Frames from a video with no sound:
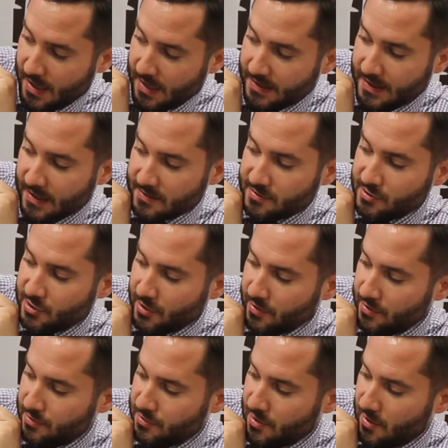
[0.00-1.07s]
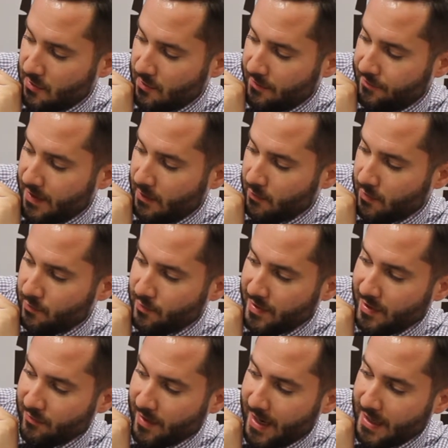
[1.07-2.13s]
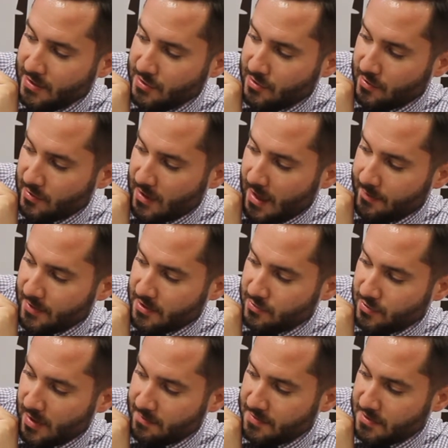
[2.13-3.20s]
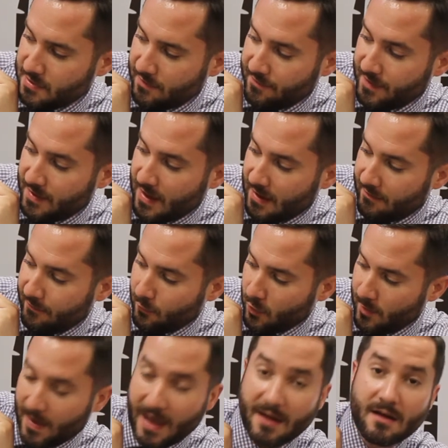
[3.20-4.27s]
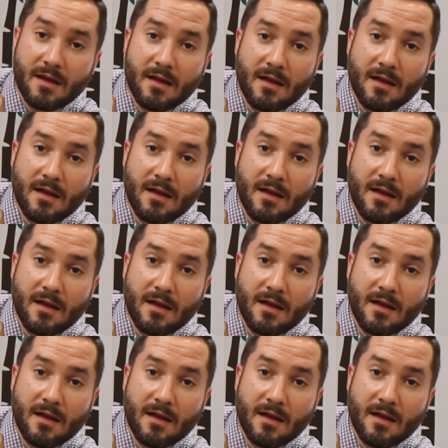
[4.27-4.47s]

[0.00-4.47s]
He asked Jerry and Joe if they would rearrange their comic strips to fit that format.